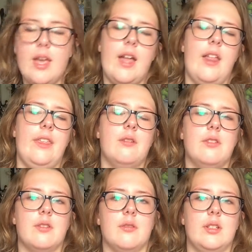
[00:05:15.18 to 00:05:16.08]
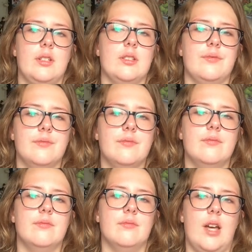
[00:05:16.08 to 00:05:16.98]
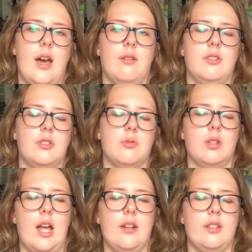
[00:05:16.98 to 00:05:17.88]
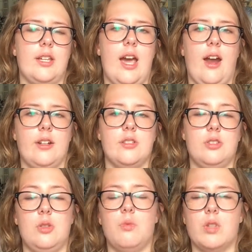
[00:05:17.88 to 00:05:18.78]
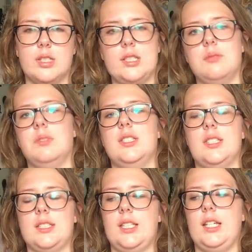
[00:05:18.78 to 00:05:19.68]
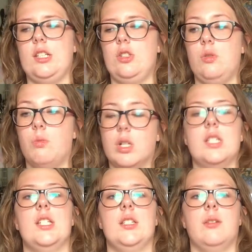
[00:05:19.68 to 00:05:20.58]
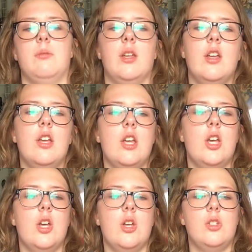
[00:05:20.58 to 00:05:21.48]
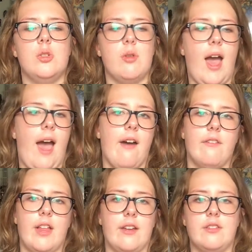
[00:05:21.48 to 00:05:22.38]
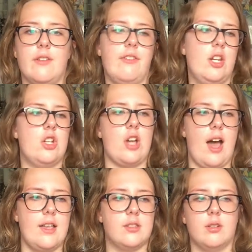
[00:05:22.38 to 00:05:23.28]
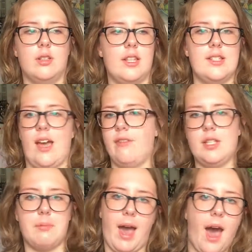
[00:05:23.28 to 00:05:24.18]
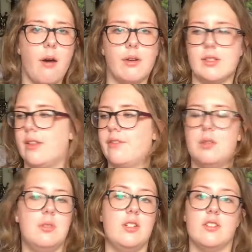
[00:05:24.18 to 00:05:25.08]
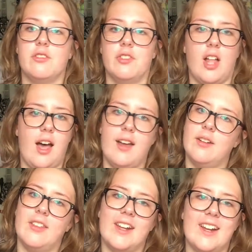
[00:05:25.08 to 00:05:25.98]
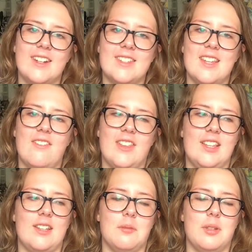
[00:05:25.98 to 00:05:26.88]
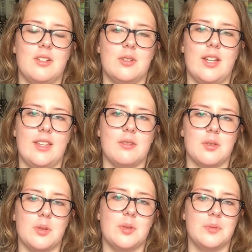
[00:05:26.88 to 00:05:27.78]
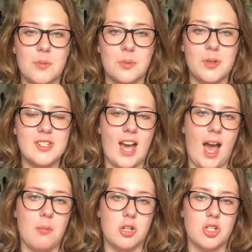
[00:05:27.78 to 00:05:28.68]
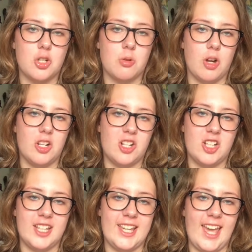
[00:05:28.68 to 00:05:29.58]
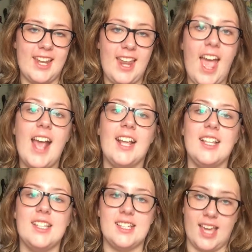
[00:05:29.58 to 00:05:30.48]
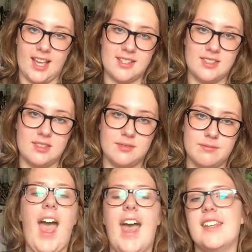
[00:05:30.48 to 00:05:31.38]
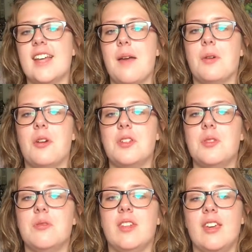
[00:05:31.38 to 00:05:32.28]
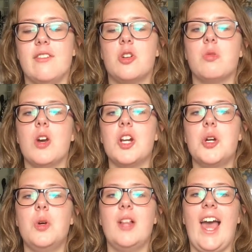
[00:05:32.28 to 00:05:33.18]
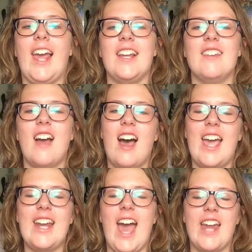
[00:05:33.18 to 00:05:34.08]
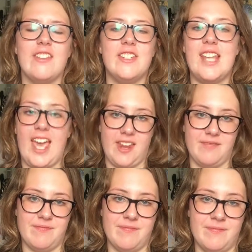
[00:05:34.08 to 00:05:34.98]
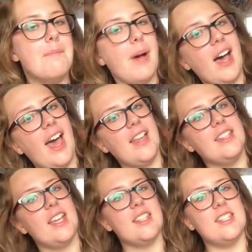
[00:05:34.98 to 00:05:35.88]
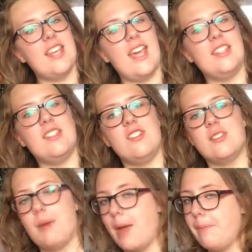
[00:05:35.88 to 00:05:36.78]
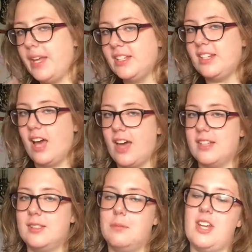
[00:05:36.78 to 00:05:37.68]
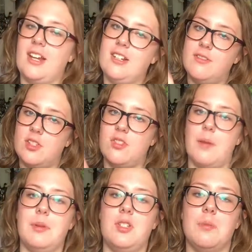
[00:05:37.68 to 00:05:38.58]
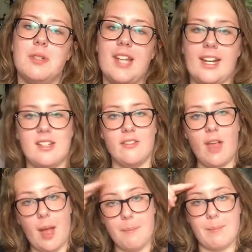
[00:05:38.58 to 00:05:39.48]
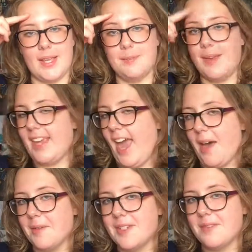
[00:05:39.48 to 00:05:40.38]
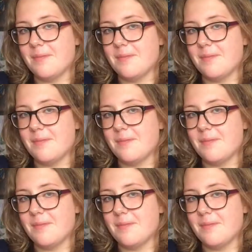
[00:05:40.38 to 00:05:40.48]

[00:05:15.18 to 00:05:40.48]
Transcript: and I think it was just really good how it just relied on the characters and you wanting them to succeed and you wanting them to have like to finish high school and then to have these powers and then for them to just fly and all that kind of stuff. I think that'd be cool. I think it was cool. Would I watch Chronicle again? Yes. And I'm going to give Chronicle a 9 out of 10. But at the end of the day, this is just my opinion. Art is subjective, so don't be too protective. Basspick out.